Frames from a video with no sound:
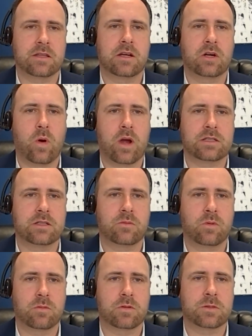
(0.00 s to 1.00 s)
the question
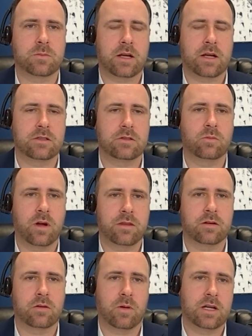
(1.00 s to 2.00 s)
with respect to whether
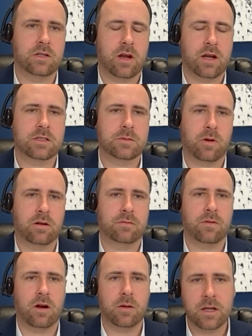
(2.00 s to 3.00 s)
grain drying is part of
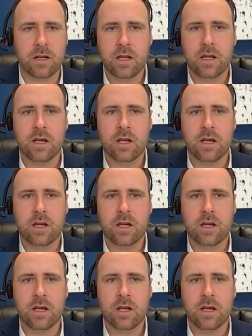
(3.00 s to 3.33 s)
farming,